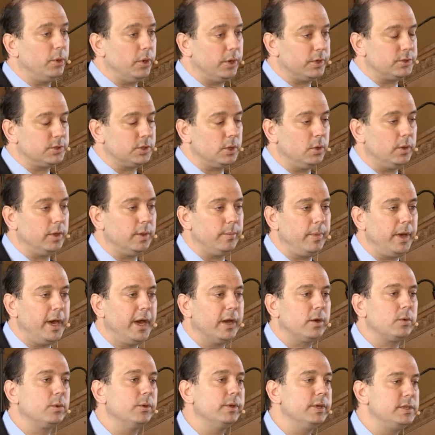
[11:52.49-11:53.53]
books going
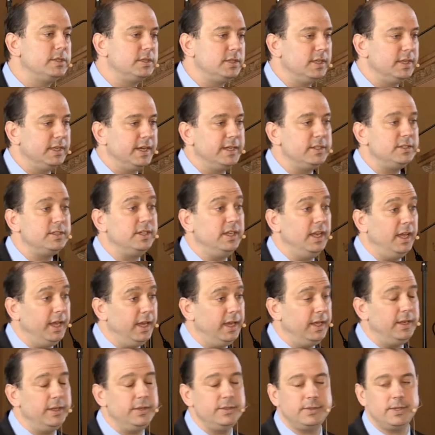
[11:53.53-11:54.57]
back really to the nineteen
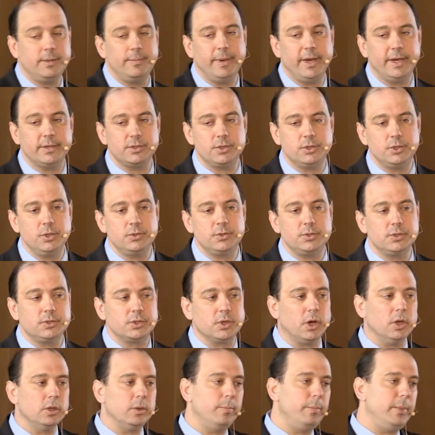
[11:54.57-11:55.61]
eighties in Massachusetts
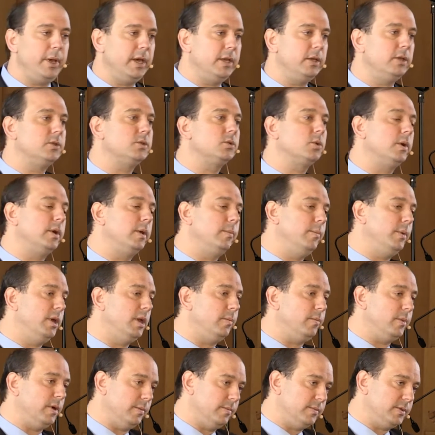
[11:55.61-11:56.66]
called mandatory
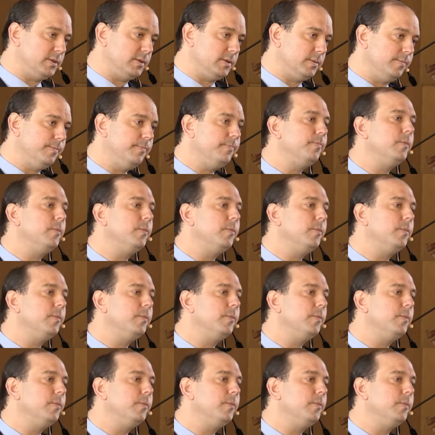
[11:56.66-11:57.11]
minimums.